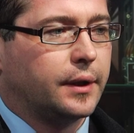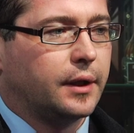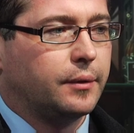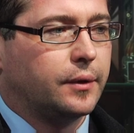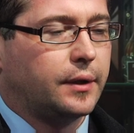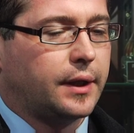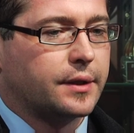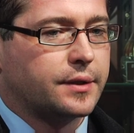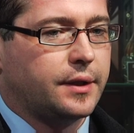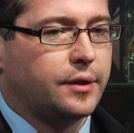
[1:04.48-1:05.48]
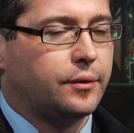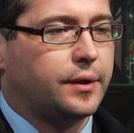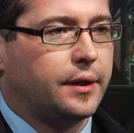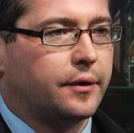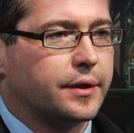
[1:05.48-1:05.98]
game, no. Like I say, you do
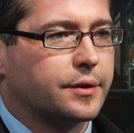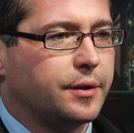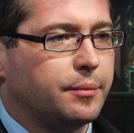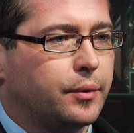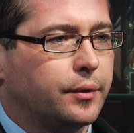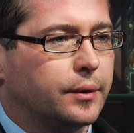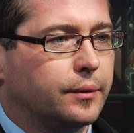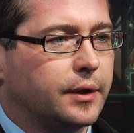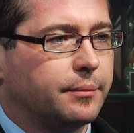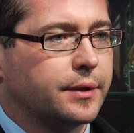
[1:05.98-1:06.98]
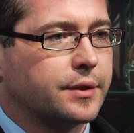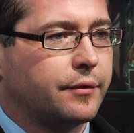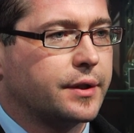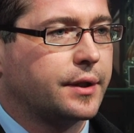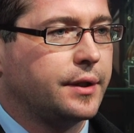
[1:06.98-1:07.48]
take the risk when you pull the goalie, but it's a
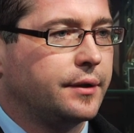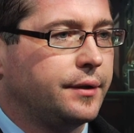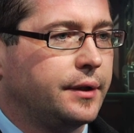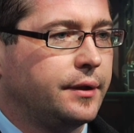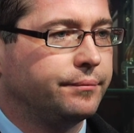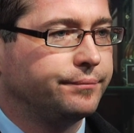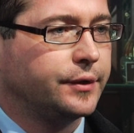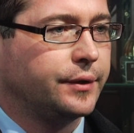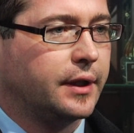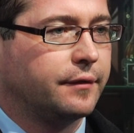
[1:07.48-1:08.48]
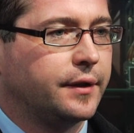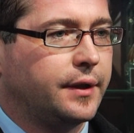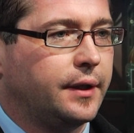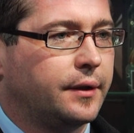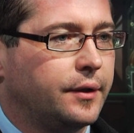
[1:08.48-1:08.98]
risk that you have to
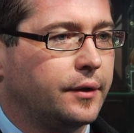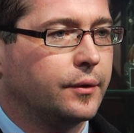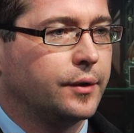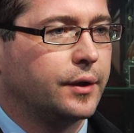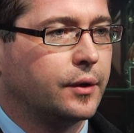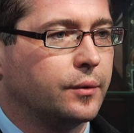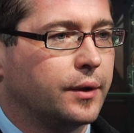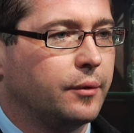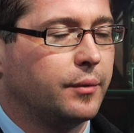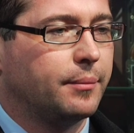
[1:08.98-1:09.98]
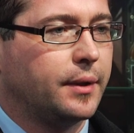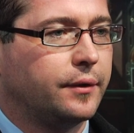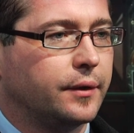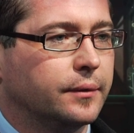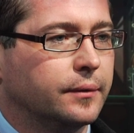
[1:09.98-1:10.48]
take. You're a goal down with a
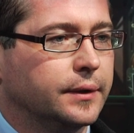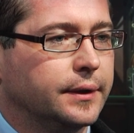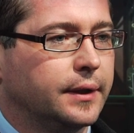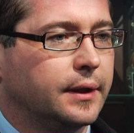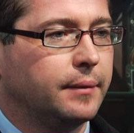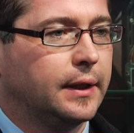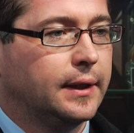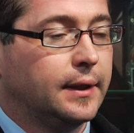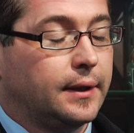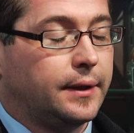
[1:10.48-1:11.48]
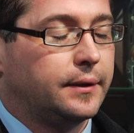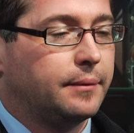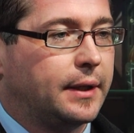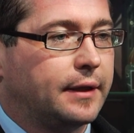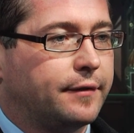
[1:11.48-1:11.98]
minute to go, and
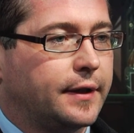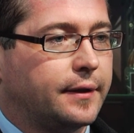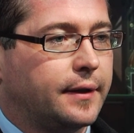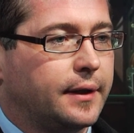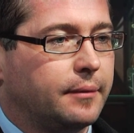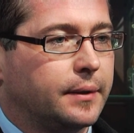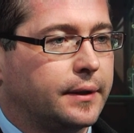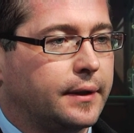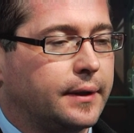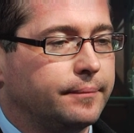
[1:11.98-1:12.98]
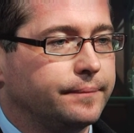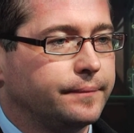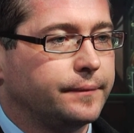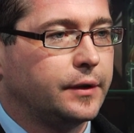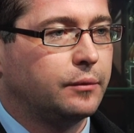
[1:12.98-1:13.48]
it backfired tonight. But
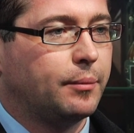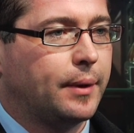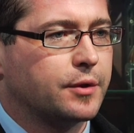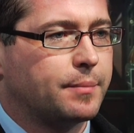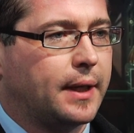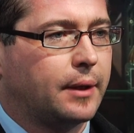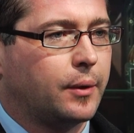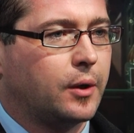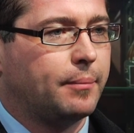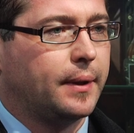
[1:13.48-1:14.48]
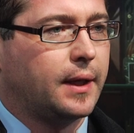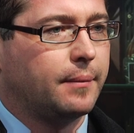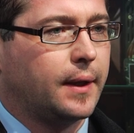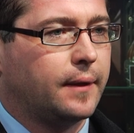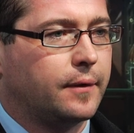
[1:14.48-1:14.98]
we'll bounce back. We've got a big
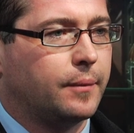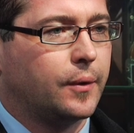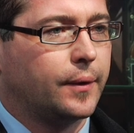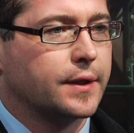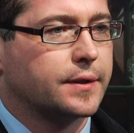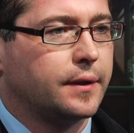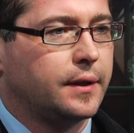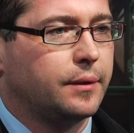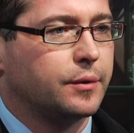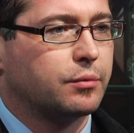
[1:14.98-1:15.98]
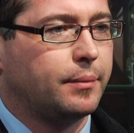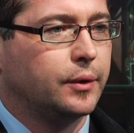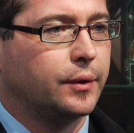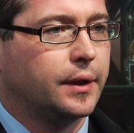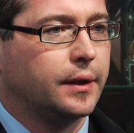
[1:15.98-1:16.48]
game again tomorrow against Dundee, which we'll be
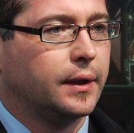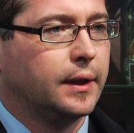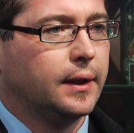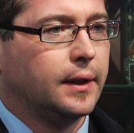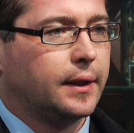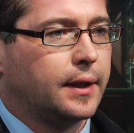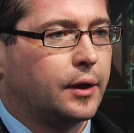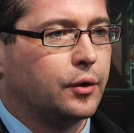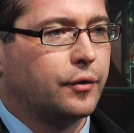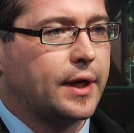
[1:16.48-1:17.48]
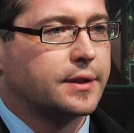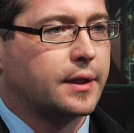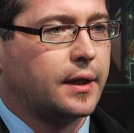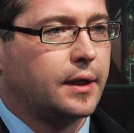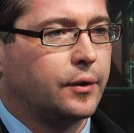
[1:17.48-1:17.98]
looking to get a good rest
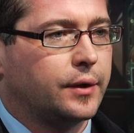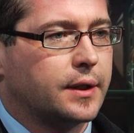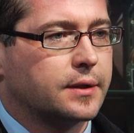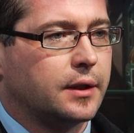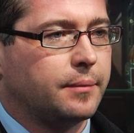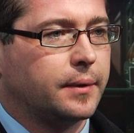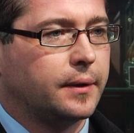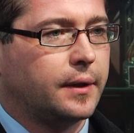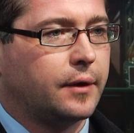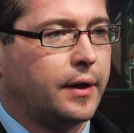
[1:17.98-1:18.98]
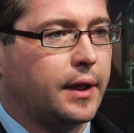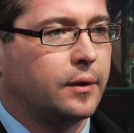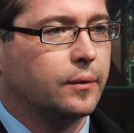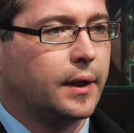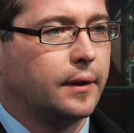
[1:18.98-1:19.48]
tonight, a good night's sleep, and get ready to
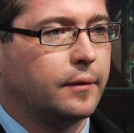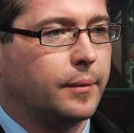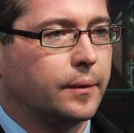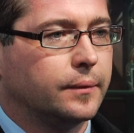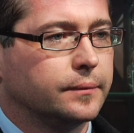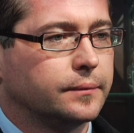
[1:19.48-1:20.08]
go again tomorrow.